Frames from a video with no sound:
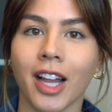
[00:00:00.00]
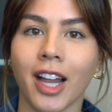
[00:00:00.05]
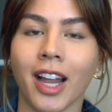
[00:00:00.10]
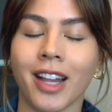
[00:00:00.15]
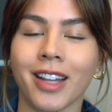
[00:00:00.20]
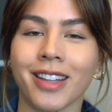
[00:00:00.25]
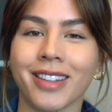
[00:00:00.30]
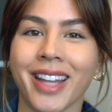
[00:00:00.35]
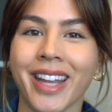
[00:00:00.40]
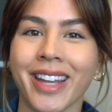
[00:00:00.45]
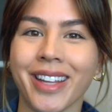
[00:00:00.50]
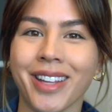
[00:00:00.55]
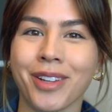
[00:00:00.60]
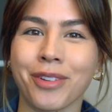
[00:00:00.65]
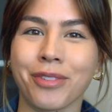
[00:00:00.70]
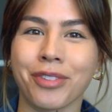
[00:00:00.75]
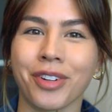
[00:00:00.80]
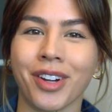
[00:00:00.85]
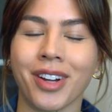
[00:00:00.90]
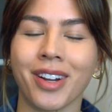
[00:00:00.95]
And thank
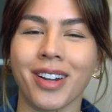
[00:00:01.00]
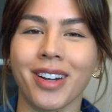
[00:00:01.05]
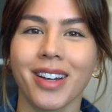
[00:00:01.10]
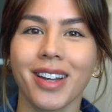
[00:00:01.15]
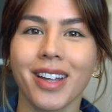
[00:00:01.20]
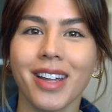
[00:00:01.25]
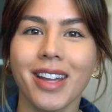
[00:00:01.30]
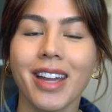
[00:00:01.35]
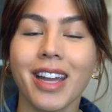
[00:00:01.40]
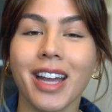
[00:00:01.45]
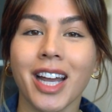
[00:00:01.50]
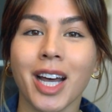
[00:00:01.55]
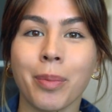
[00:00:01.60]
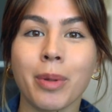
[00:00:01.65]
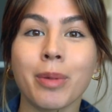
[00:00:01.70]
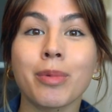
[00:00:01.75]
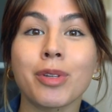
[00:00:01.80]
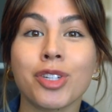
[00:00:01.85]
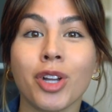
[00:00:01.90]
you for helping me